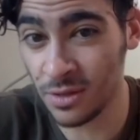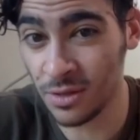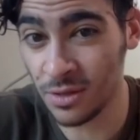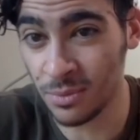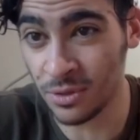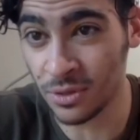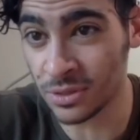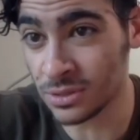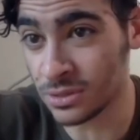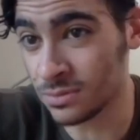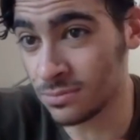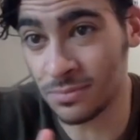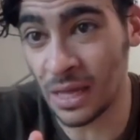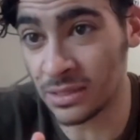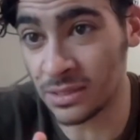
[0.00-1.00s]
because
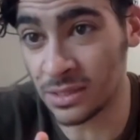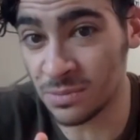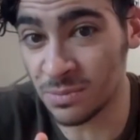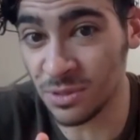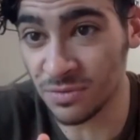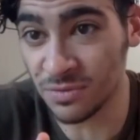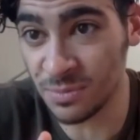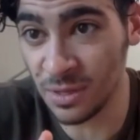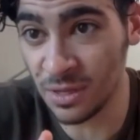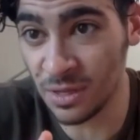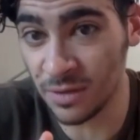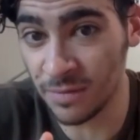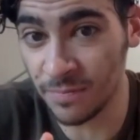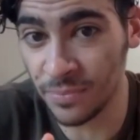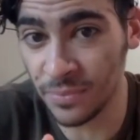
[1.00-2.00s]
that's the speed of
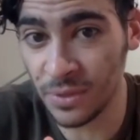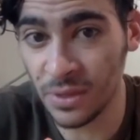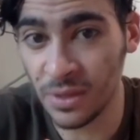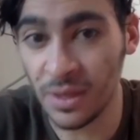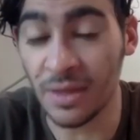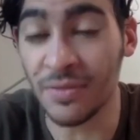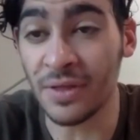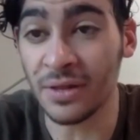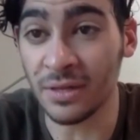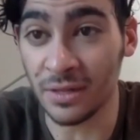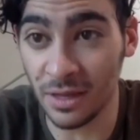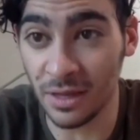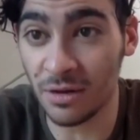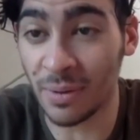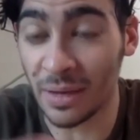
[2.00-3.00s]
speaking. And then
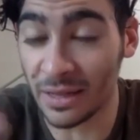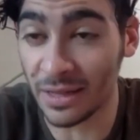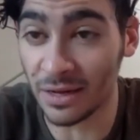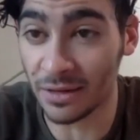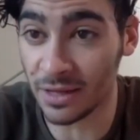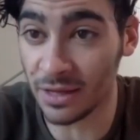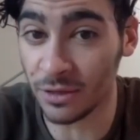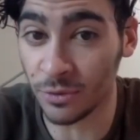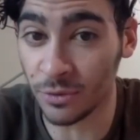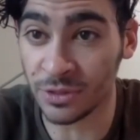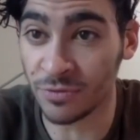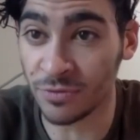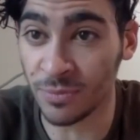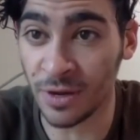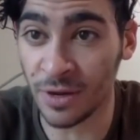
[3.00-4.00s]
little by little, they increase
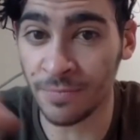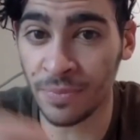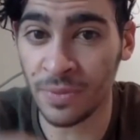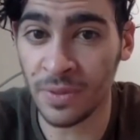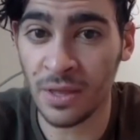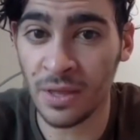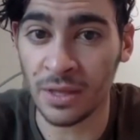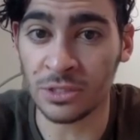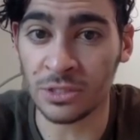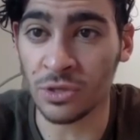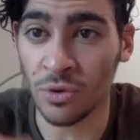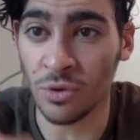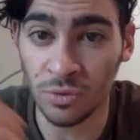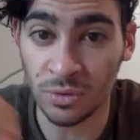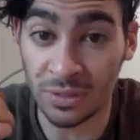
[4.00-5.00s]
from there. And
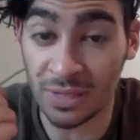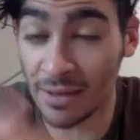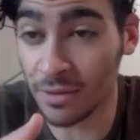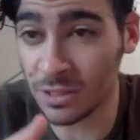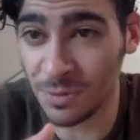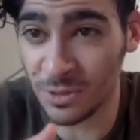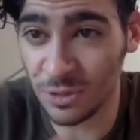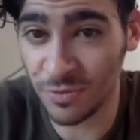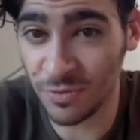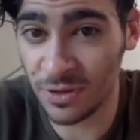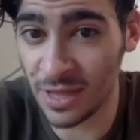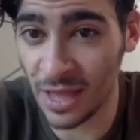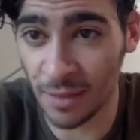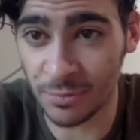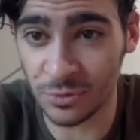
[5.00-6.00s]
so download Speechify in
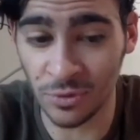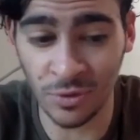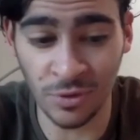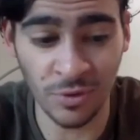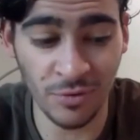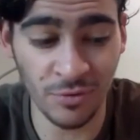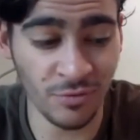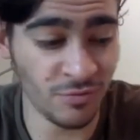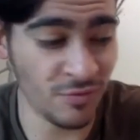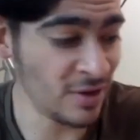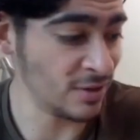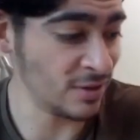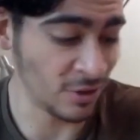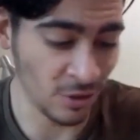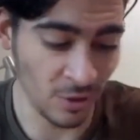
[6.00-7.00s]
the App Store, find
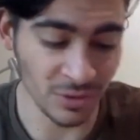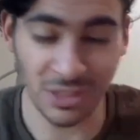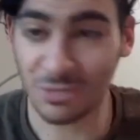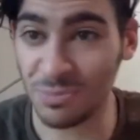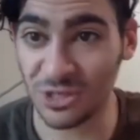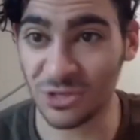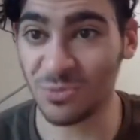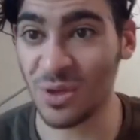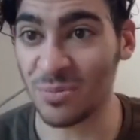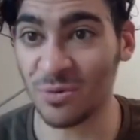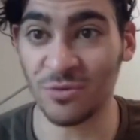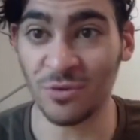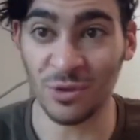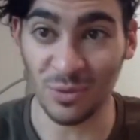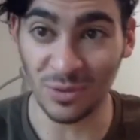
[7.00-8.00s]
the closest piece of paper
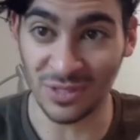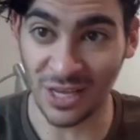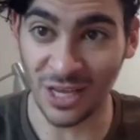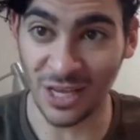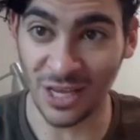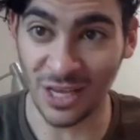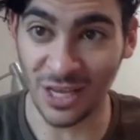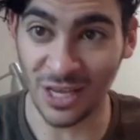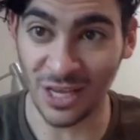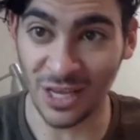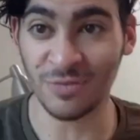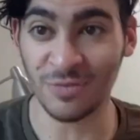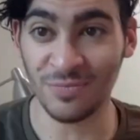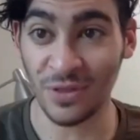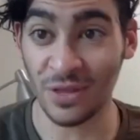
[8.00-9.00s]
for you, and take a
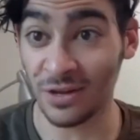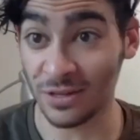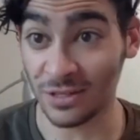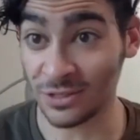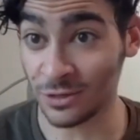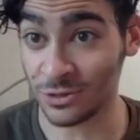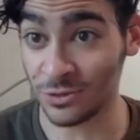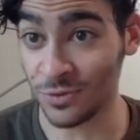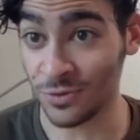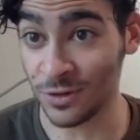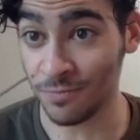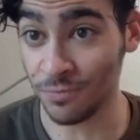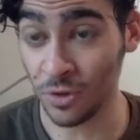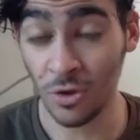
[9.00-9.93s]
picture of it, and it'll start to read.